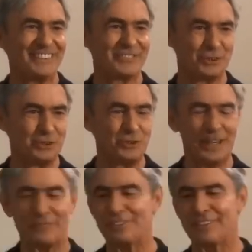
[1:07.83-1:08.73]
So you
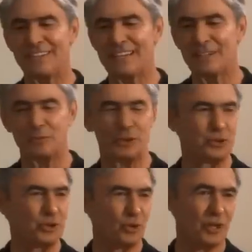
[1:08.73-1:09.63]
have to then, when
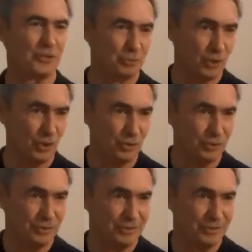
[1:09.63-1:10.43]
you go on the road...